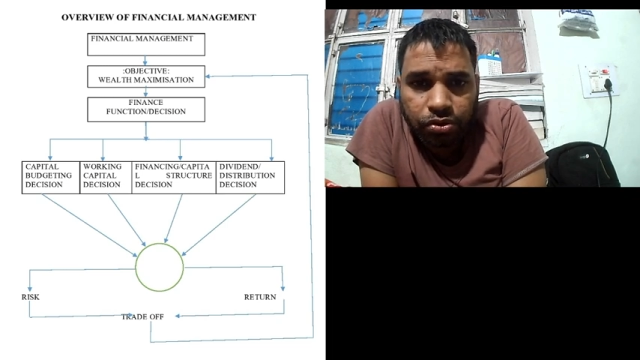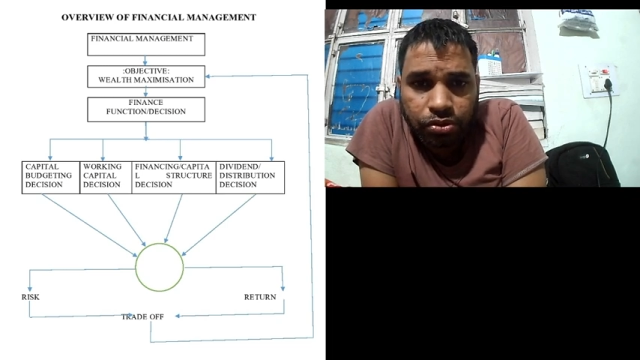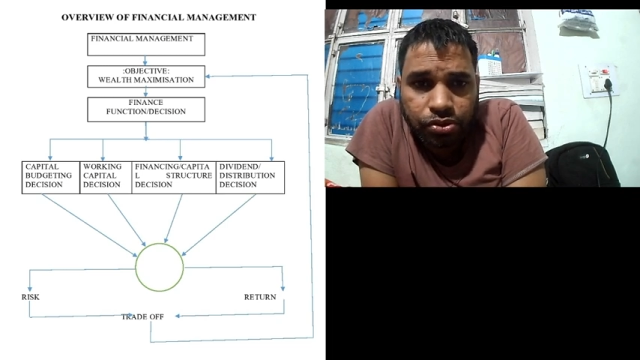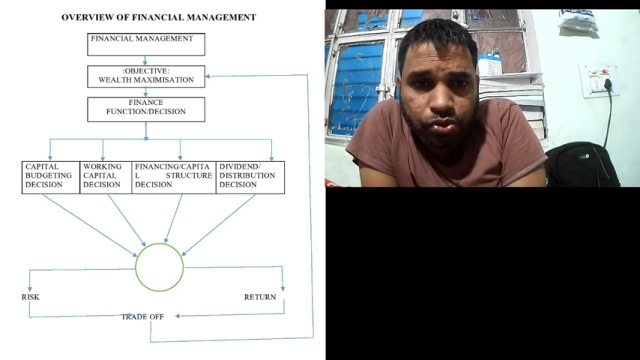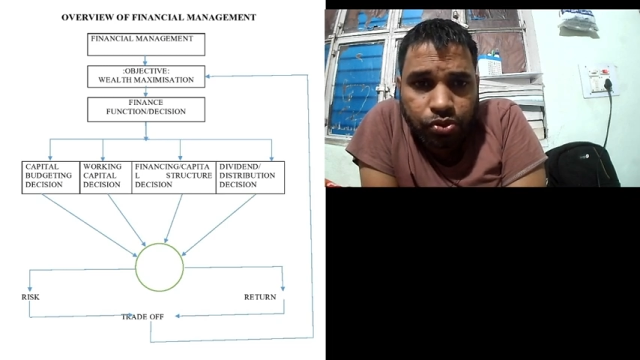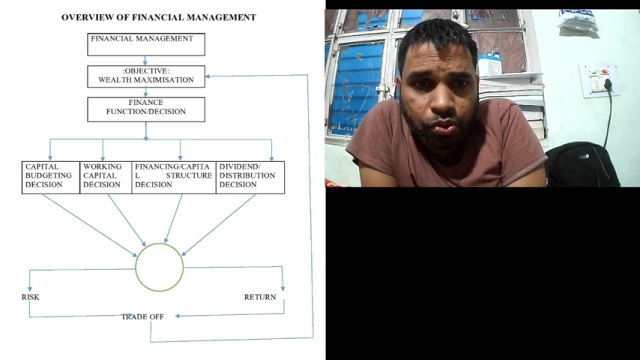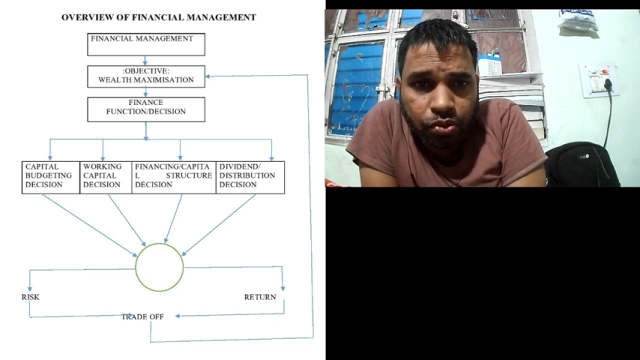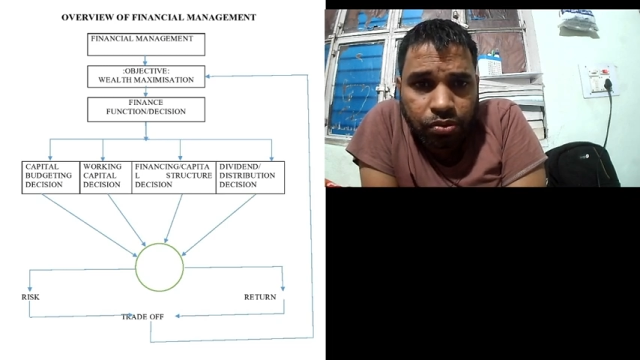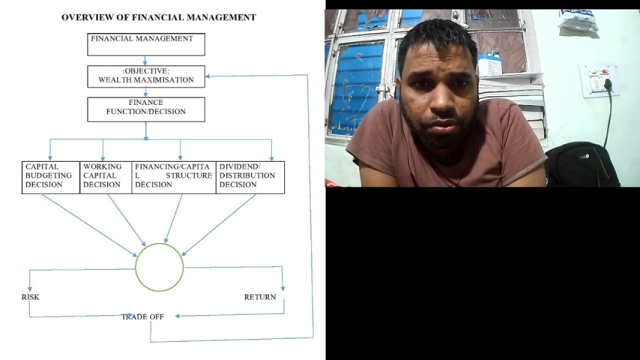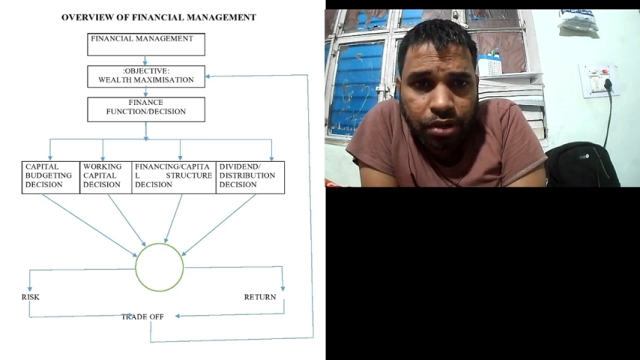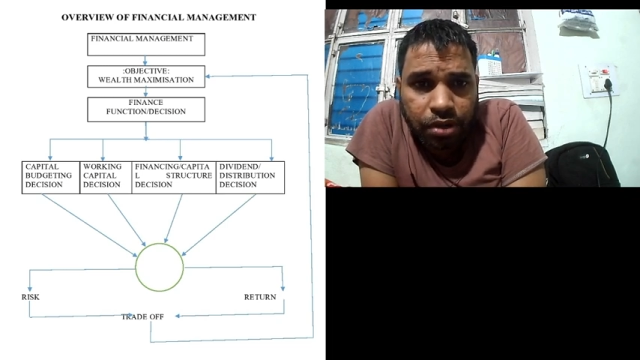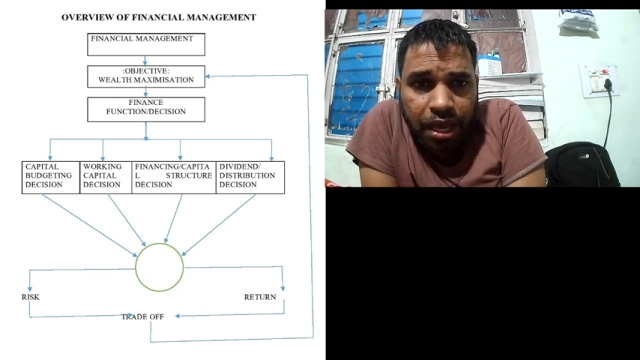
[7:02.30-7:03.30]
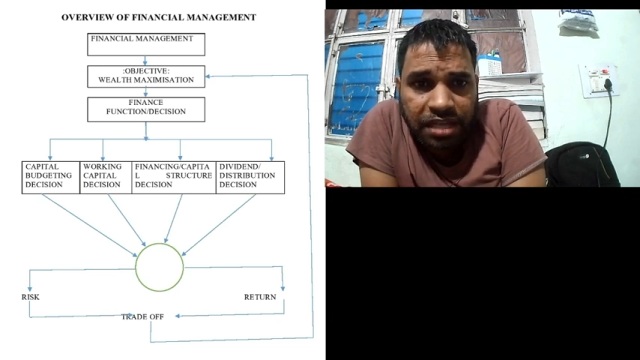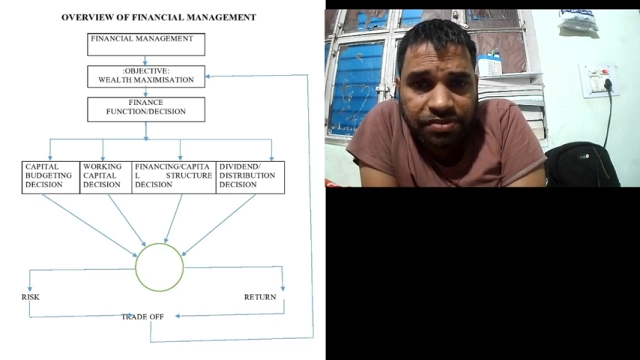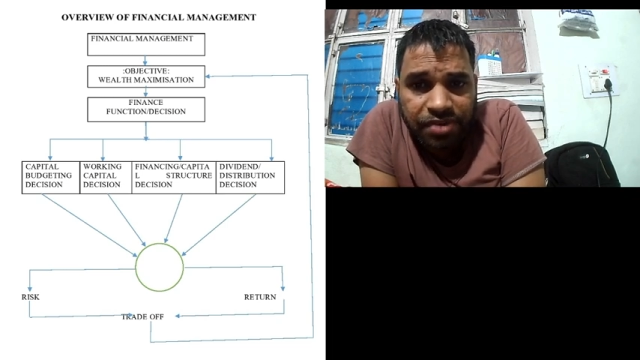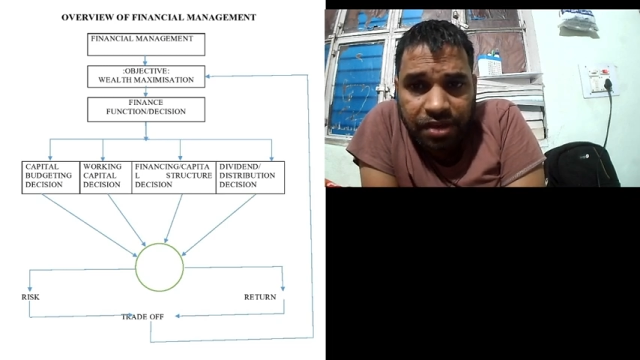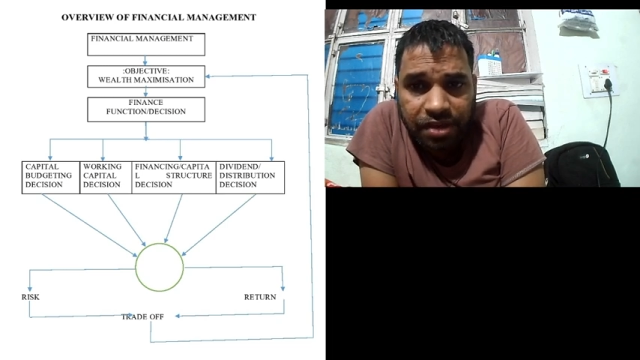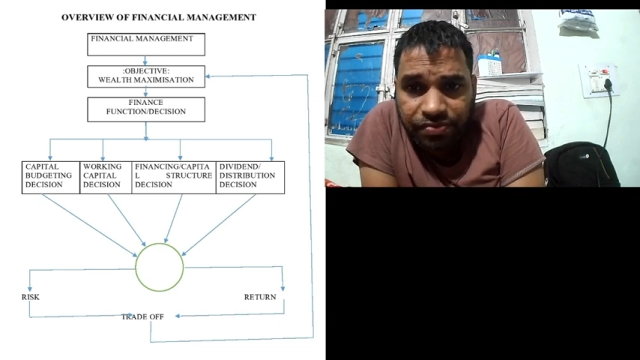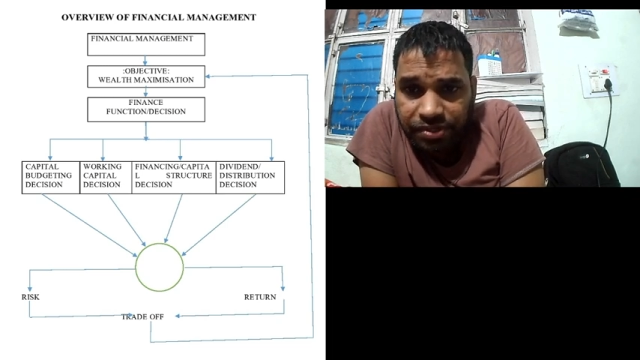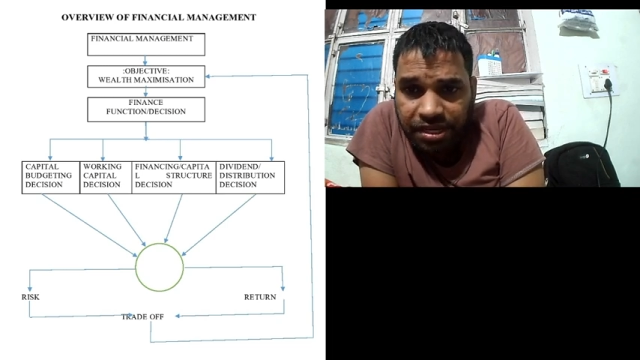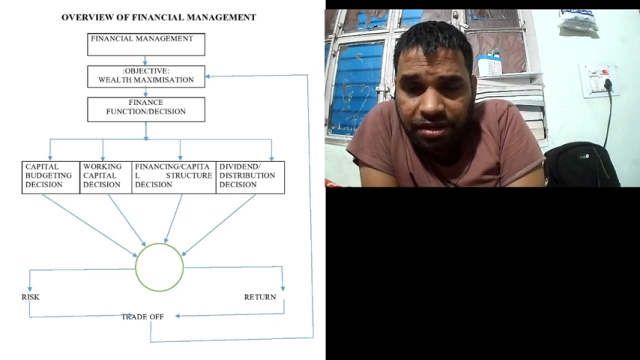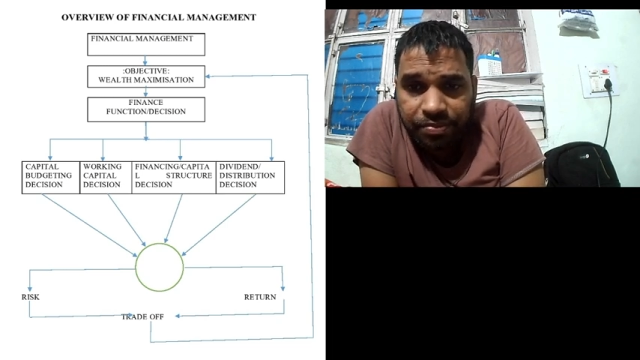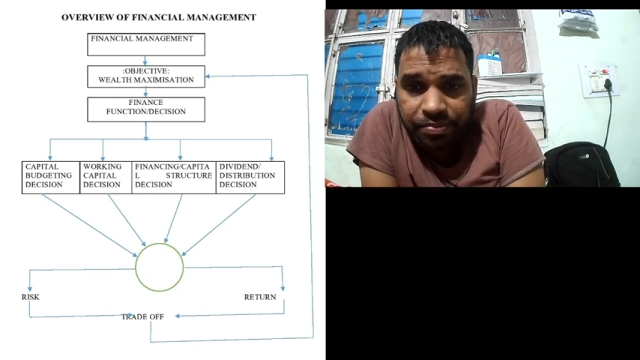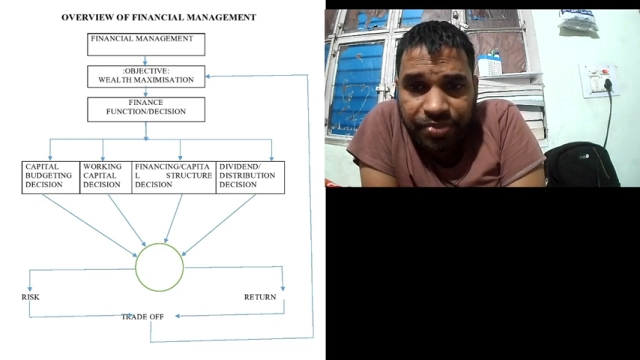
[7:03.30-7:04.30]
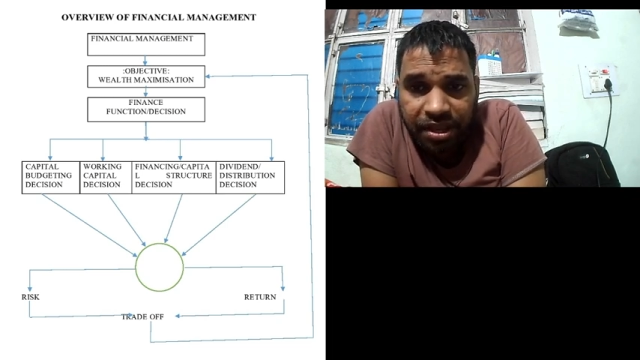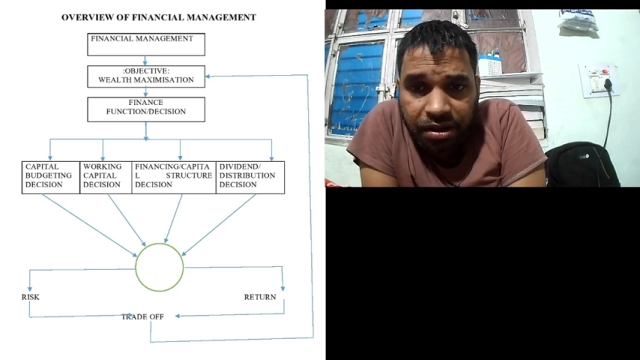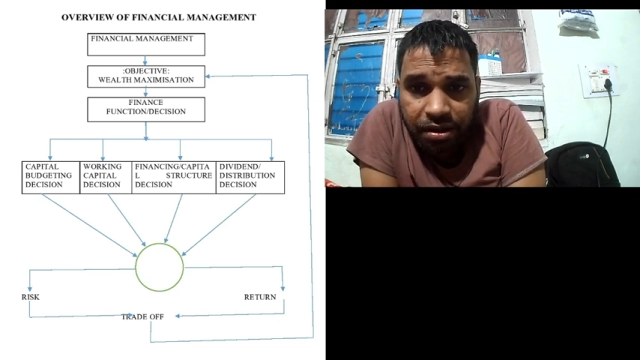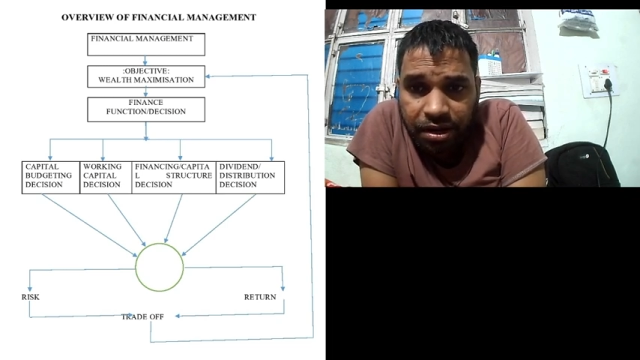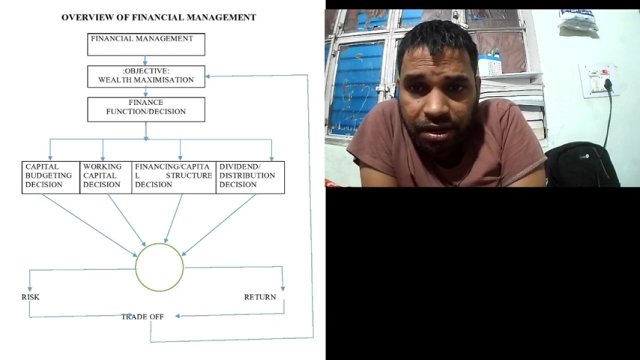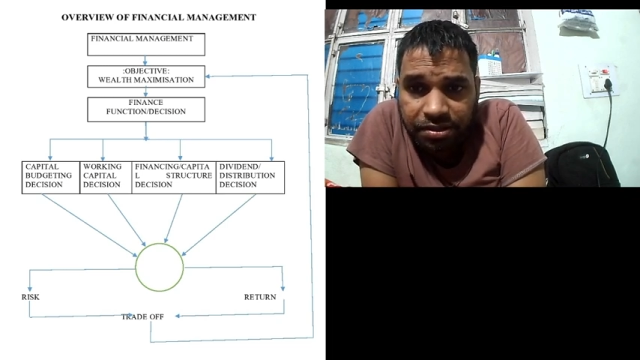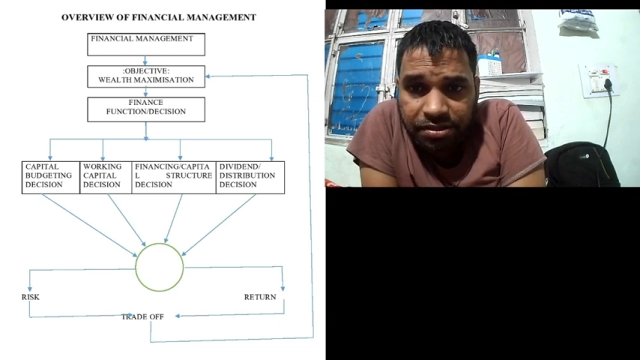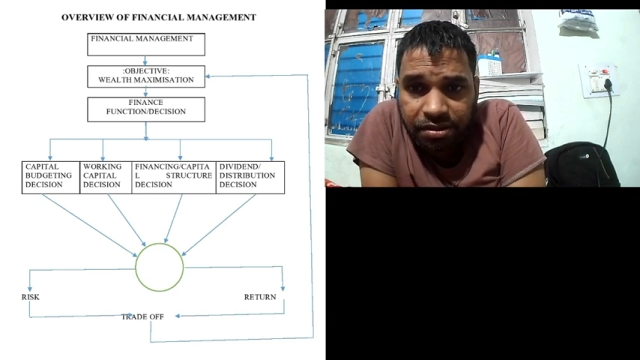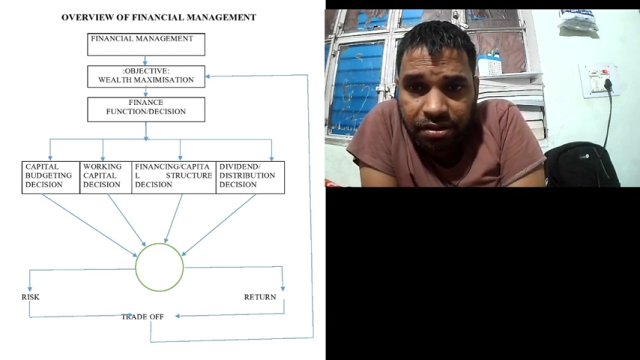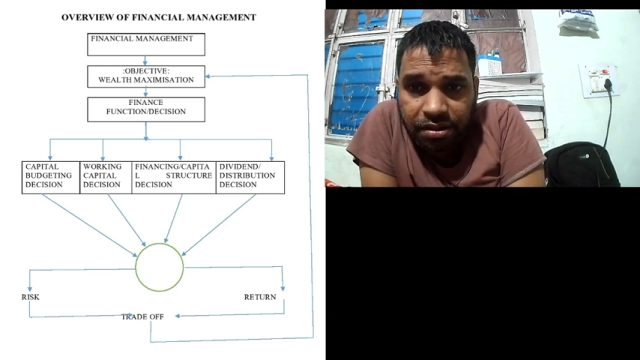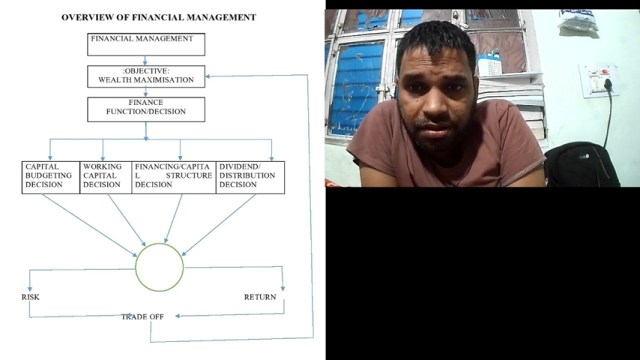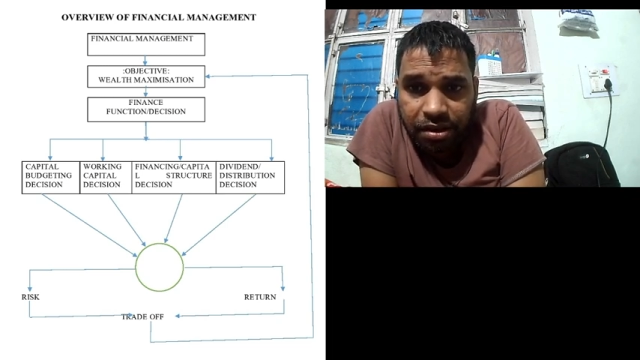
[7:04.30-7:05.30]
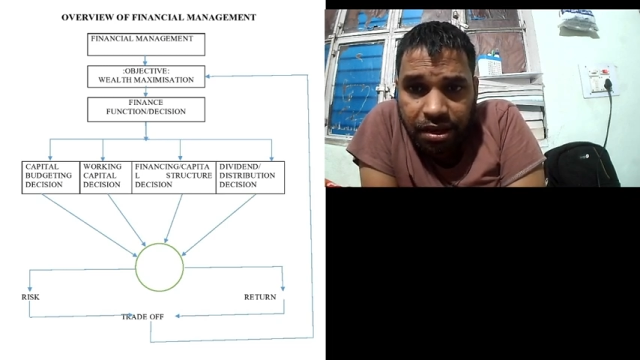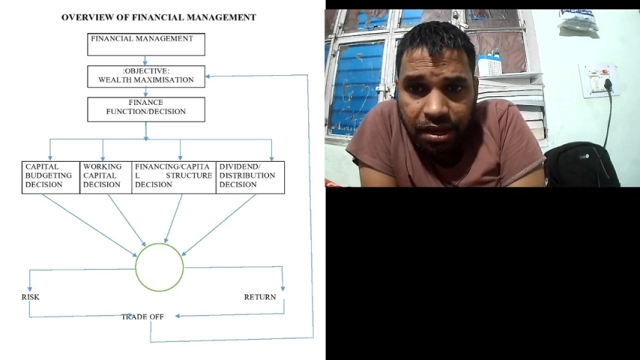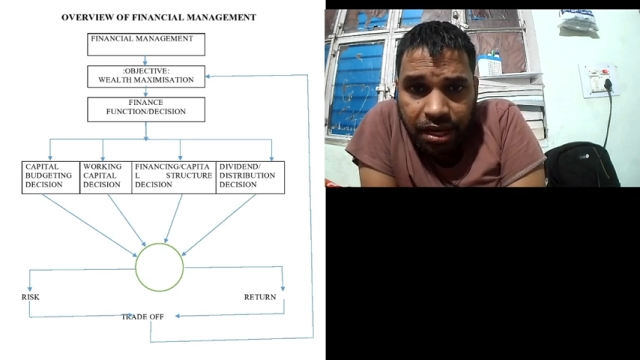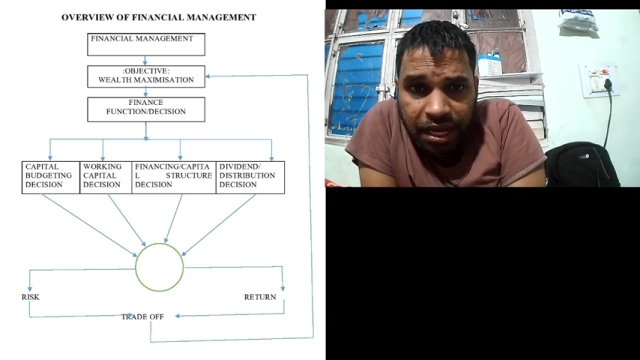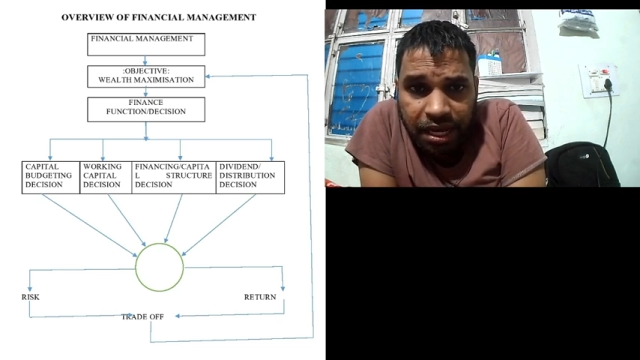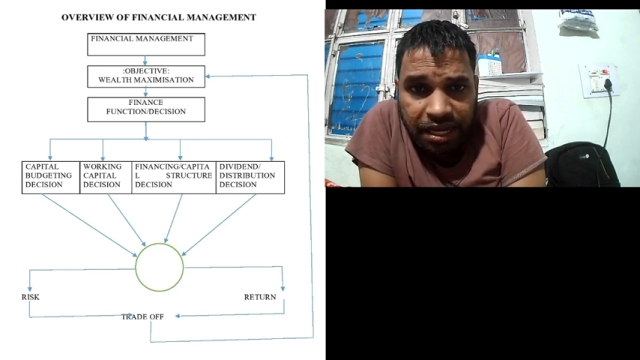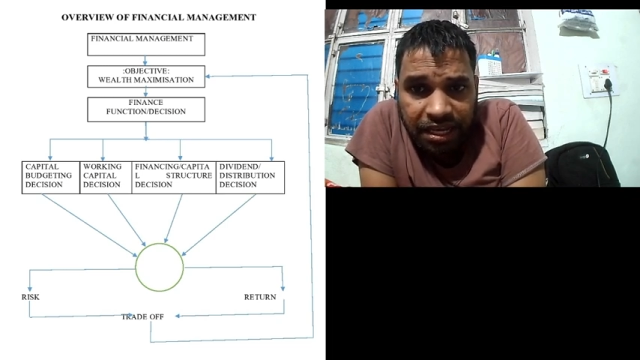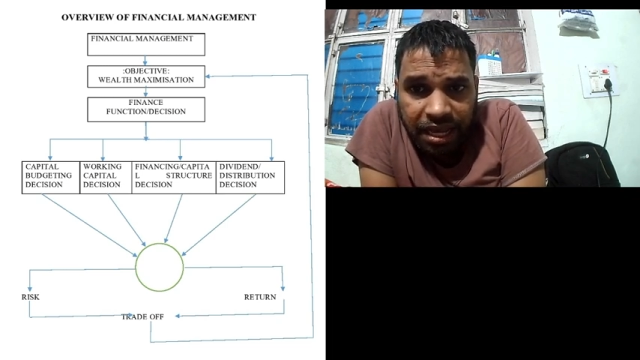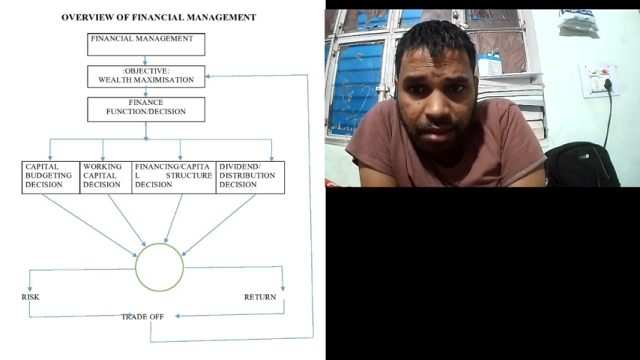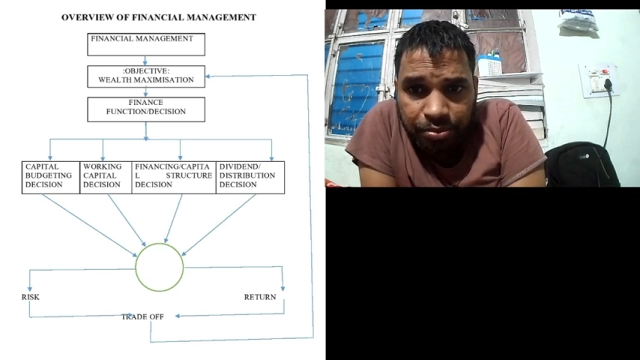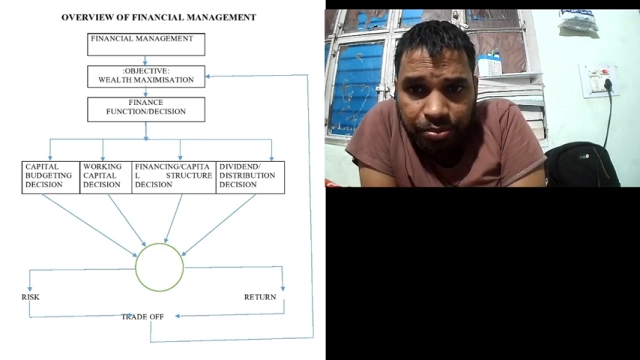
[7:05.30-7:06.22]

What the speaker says: So as we have seen, let's recap.